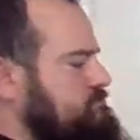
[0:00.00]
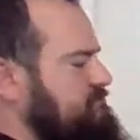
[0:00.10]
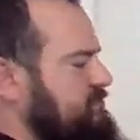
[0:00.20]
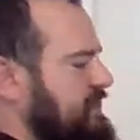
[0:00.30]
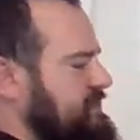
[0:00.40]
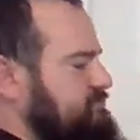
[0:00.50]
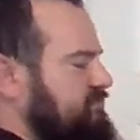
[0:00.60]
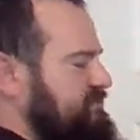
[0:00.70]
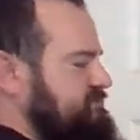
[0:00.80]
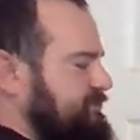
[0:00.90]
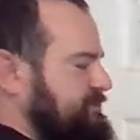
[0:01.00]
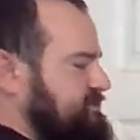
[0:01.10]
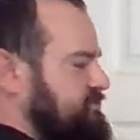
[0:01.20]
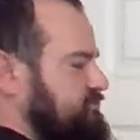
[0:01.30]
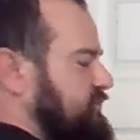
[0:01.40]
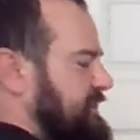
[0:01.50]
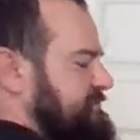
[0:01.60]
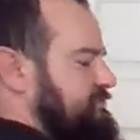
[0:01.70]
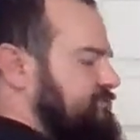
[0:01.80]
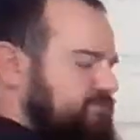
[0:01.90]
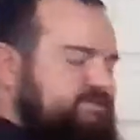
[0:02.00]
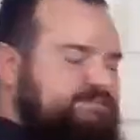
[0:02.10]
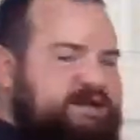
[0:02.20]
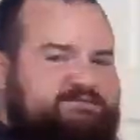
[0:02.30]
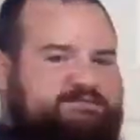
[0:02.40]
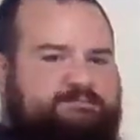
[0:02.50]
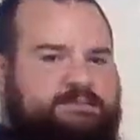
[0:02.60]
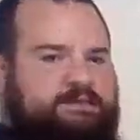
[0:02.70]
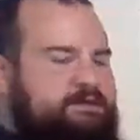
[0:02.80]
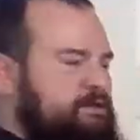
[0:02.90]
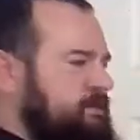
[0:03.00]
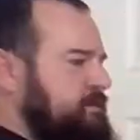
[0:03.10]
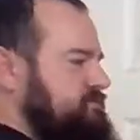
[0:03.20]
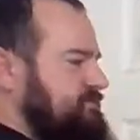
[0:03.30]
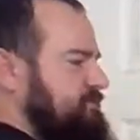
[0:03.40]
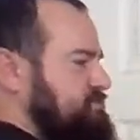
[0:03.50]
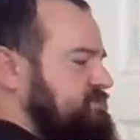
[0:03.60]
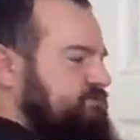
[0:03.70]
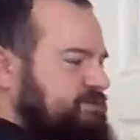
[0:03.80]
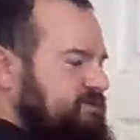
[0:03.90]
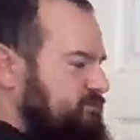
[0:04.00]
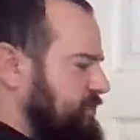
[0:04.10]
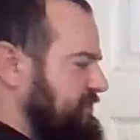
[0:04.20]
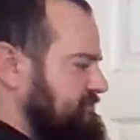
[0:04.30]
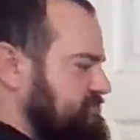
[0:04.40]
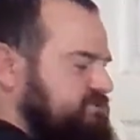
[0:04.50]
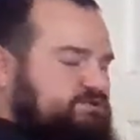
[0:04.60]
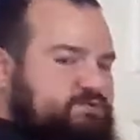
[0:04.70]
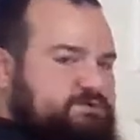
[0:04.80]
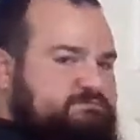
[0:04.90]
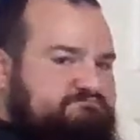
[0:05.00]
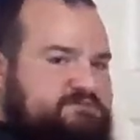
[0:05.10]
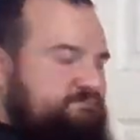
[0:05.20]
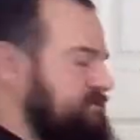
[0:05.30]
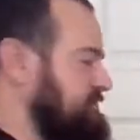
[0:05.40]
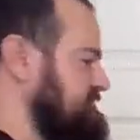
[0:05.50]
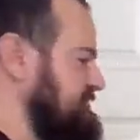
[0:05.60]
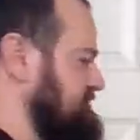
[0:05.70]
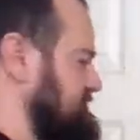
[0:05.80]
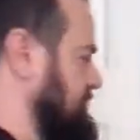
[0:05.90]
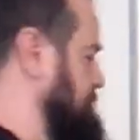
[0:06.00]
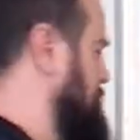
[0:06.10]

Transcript: I need to move this point to the right 3 spots. So if I'm just going to the right, the 2 completely stays the same.